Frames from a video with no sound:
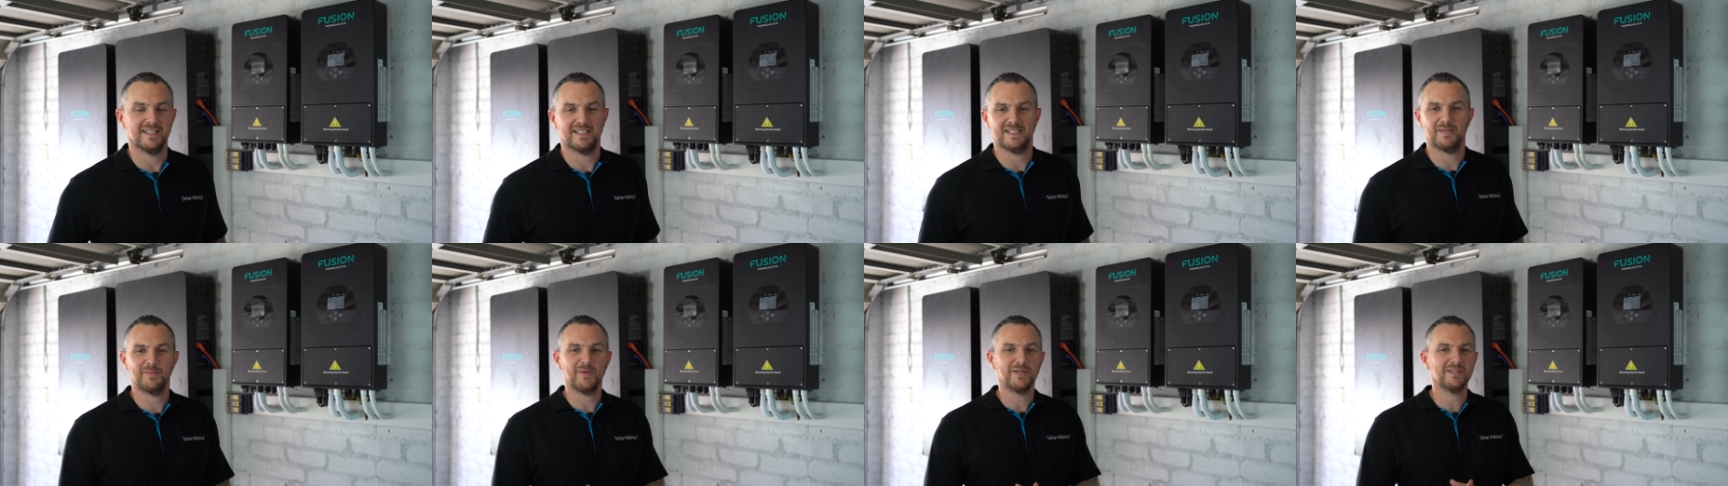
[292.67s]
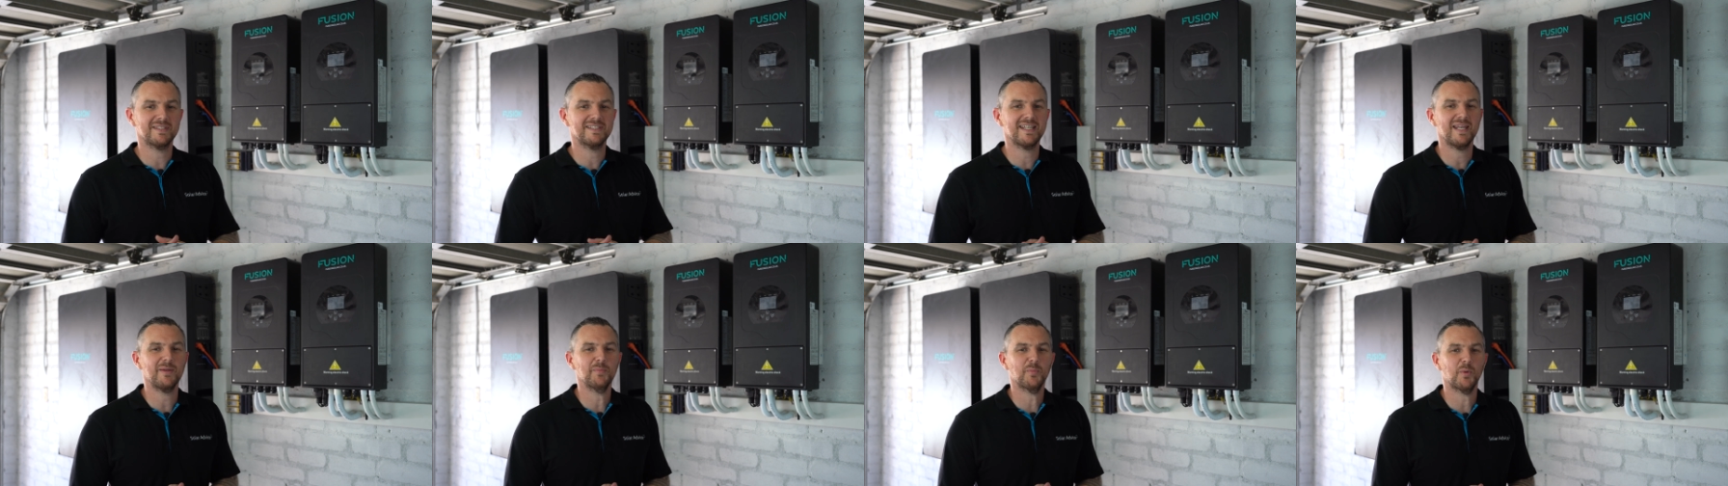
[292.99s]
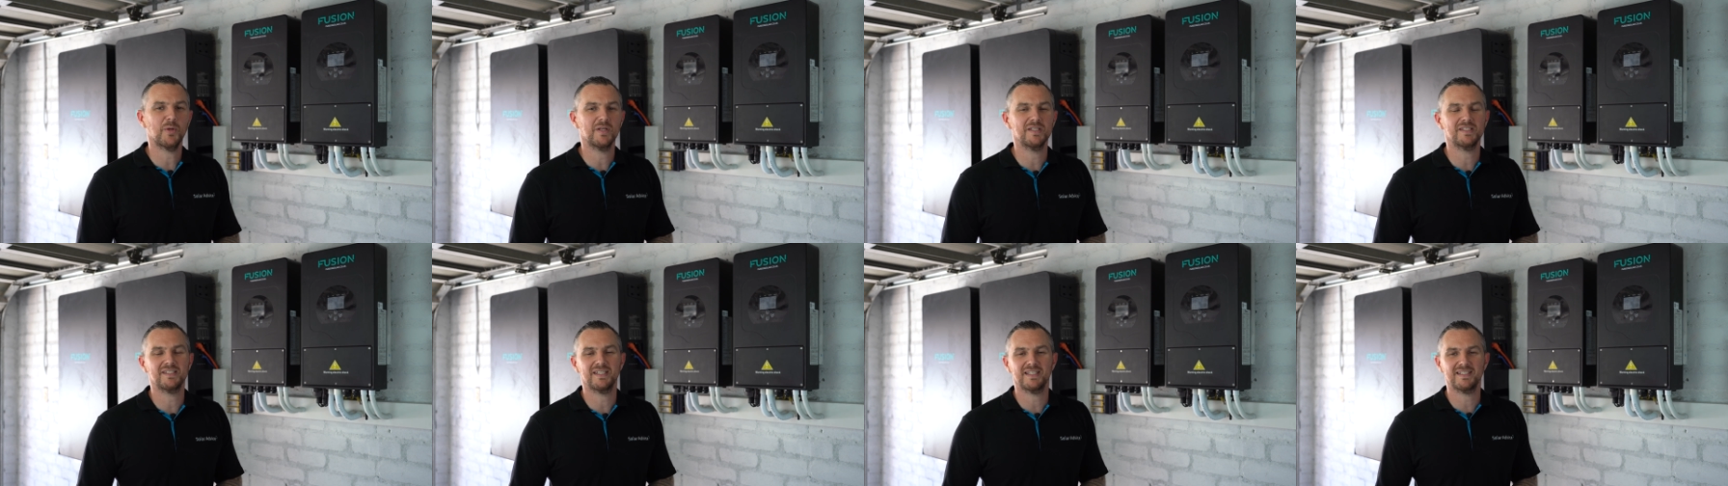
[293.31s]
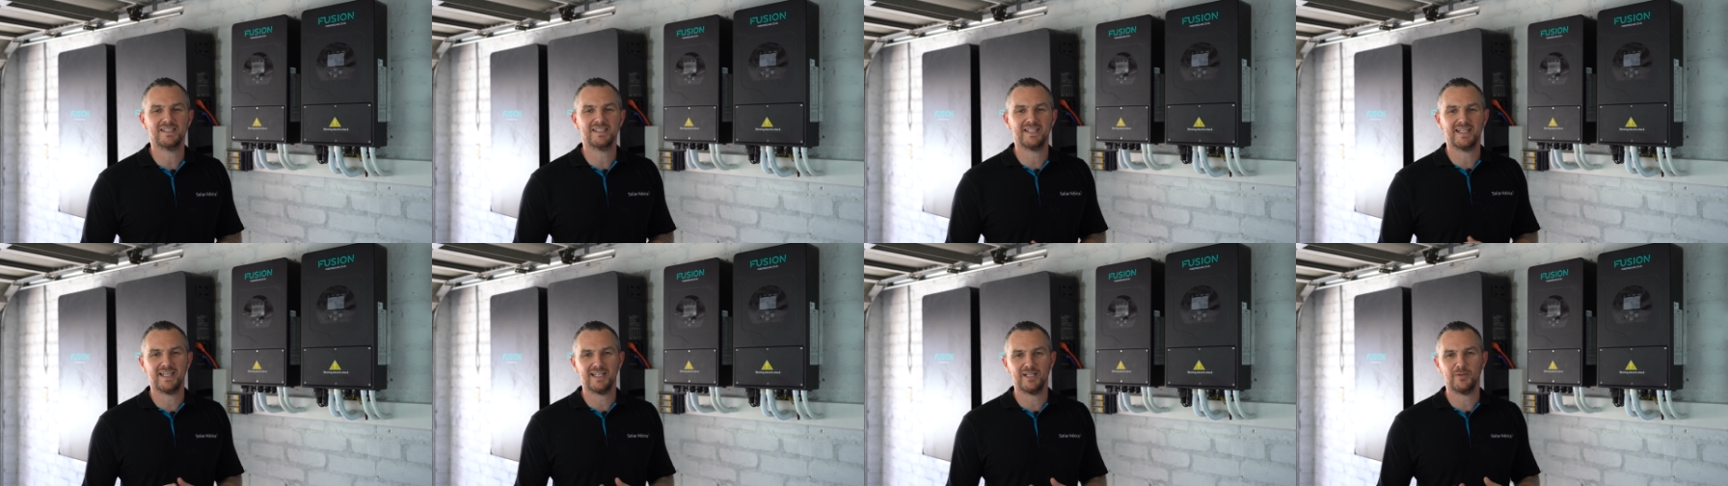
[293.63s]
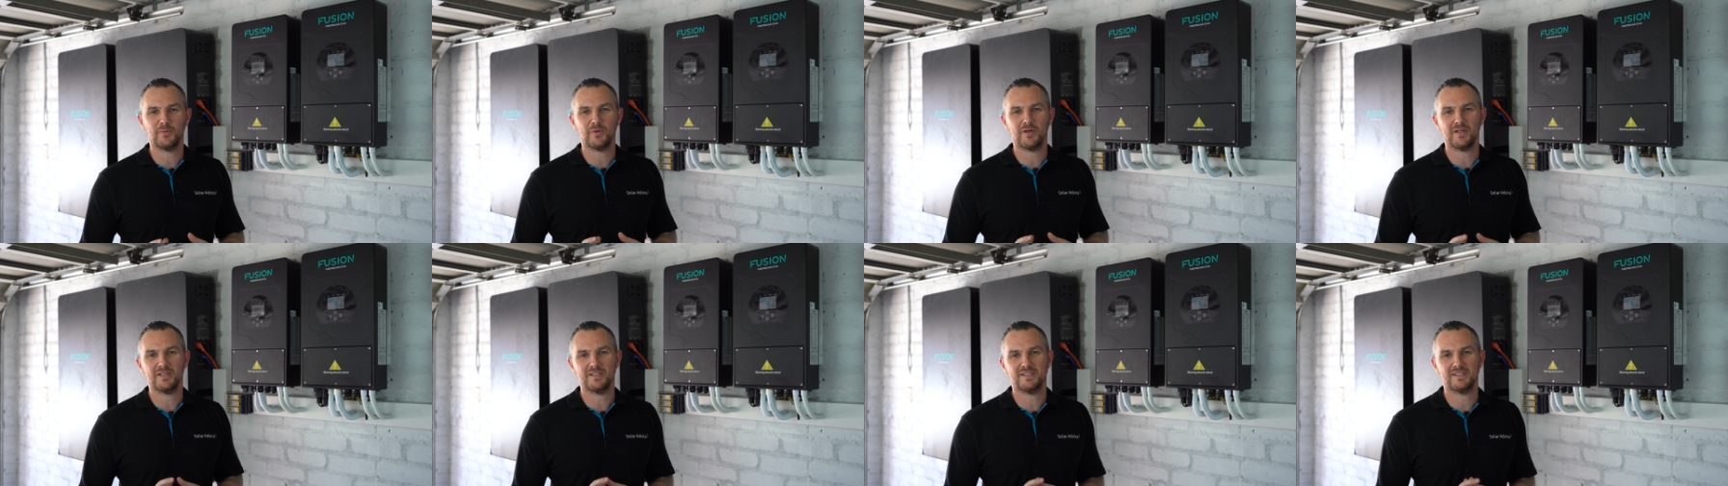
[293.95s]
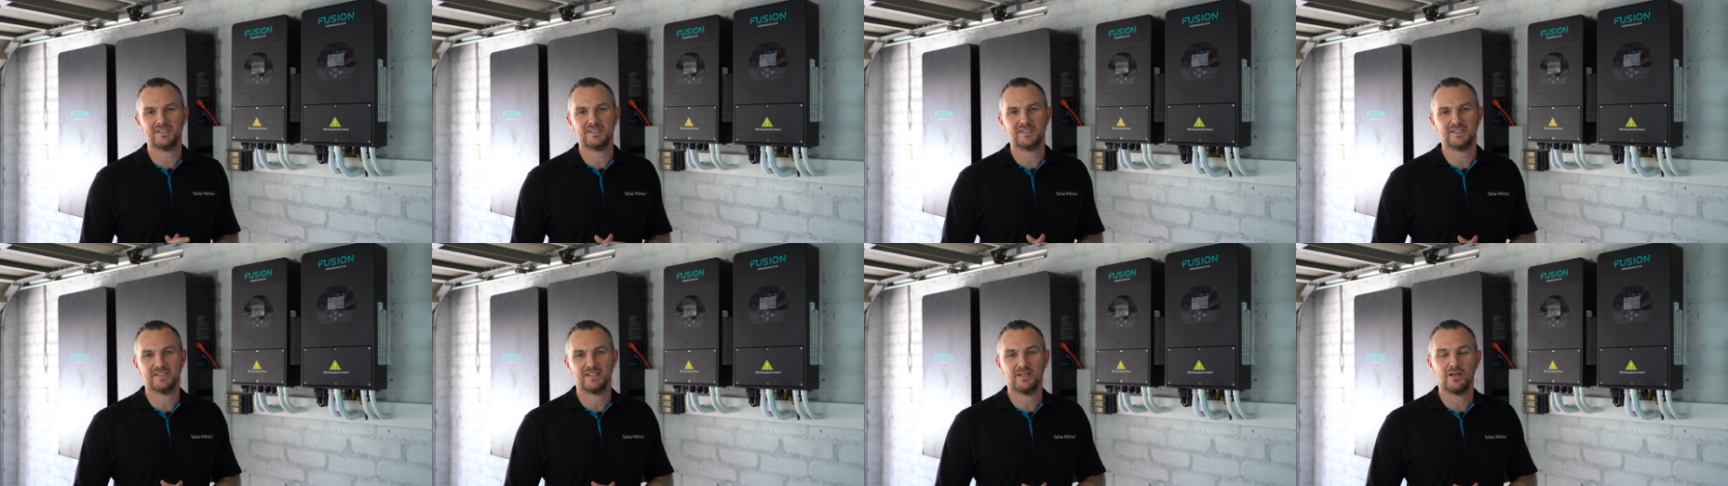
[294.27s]
It's about 10.6
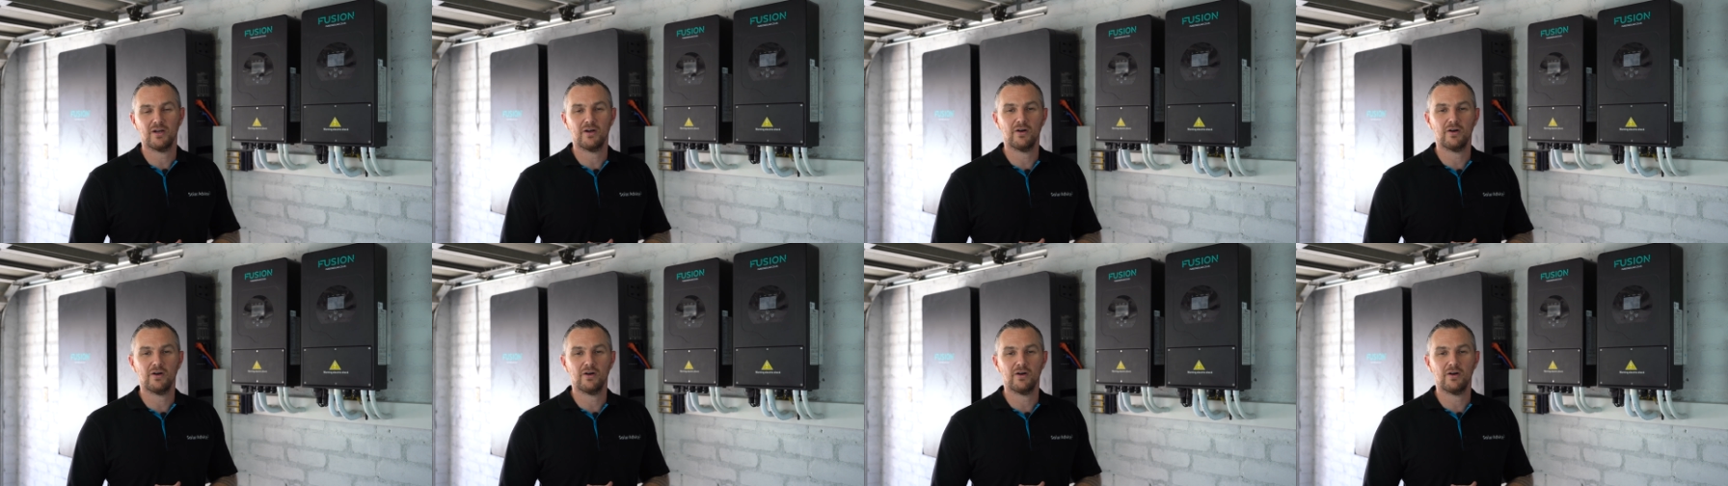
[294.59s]
kilowatts